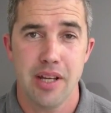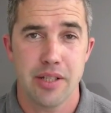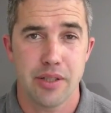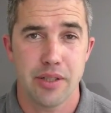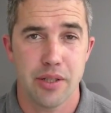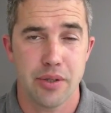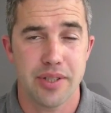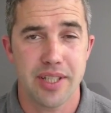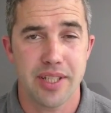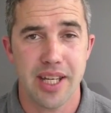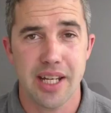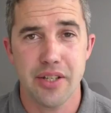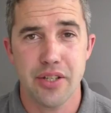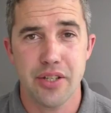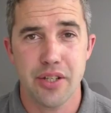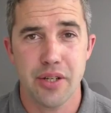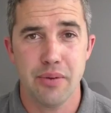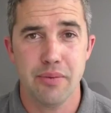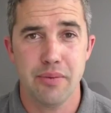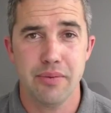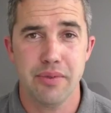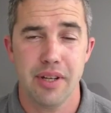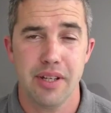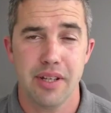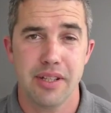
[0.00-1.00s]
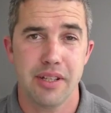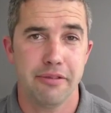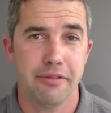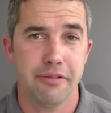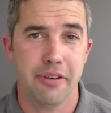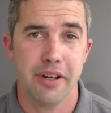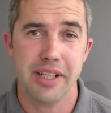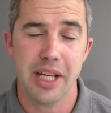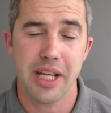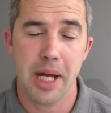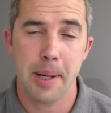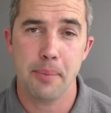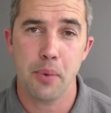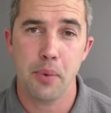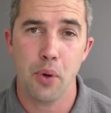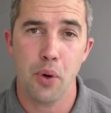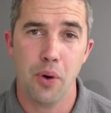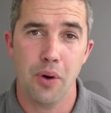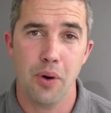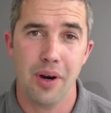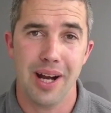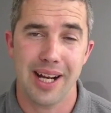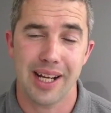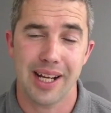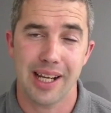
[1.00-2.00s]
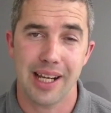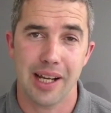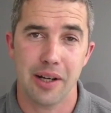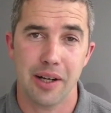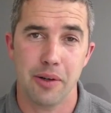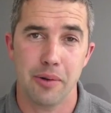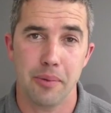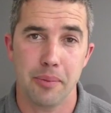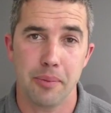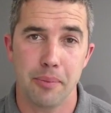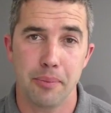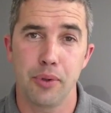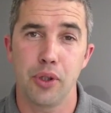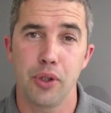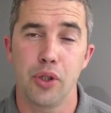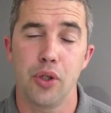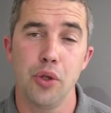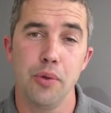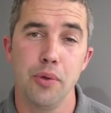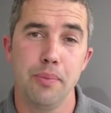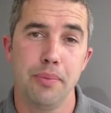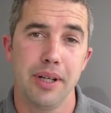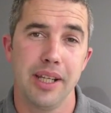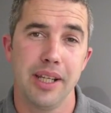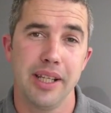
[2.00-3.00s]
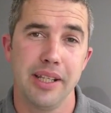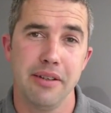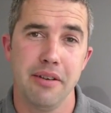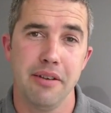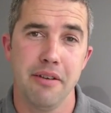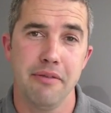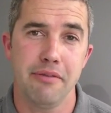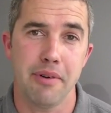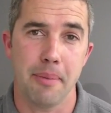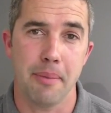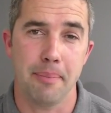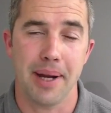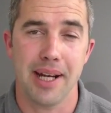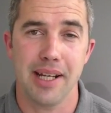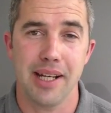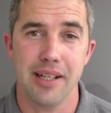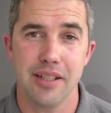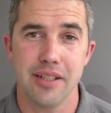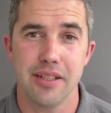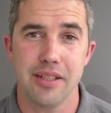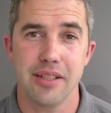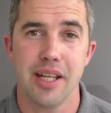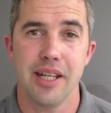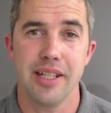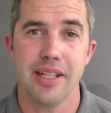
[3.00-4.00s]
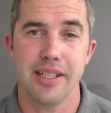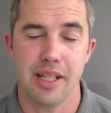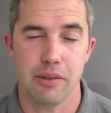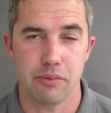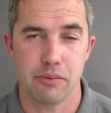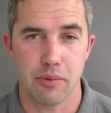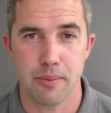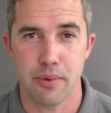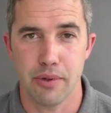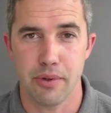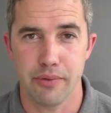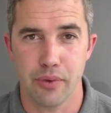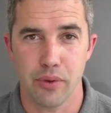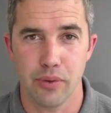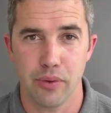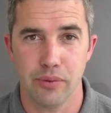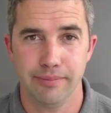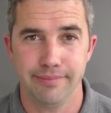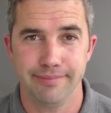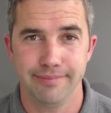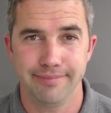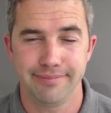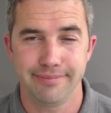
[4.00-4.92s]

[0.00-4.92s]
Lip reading: So stay tuned to find out more about glue pulling for paintless dent removal.